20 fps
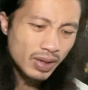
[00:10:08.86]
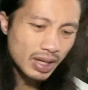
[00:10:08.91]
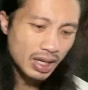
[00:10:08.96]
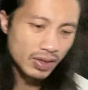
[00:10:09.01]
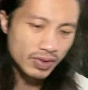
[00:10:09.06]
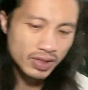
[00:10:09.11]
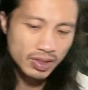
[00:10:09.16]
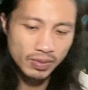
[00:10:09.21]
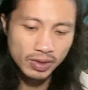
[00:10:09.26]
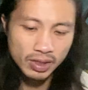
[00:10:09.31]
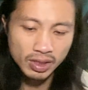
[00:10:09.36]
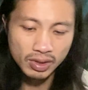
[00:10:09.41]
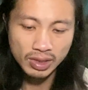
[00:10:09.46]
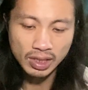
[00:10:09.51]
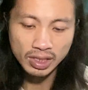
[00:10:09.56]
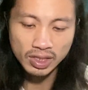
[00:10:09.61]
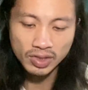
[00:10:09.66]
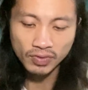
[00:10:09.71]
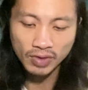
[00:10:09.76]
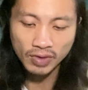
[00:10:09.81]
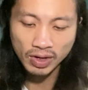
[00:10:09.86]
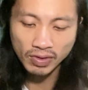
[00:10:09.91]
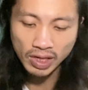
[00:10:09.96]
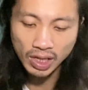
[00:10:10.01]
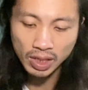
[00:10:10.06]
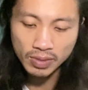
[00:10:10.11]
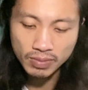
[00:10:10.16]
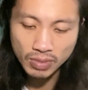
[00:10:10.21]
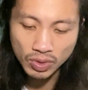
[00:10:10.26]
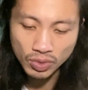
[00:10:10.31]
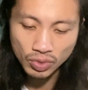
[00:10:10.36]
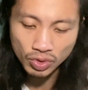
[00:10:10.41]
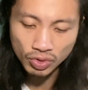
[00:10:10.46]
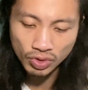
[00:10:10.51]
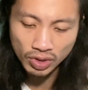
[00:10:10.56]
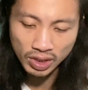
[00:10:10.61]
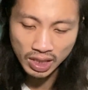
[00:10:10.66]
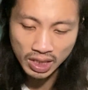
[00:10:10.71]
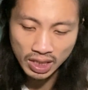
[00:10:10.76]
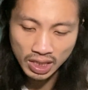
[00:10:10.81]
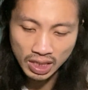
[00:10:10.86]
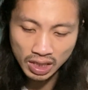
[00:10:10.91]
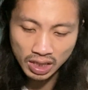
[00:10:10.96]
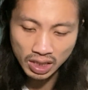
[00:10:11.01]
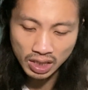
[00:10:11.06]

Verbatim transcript: we have someone here that's very emotionally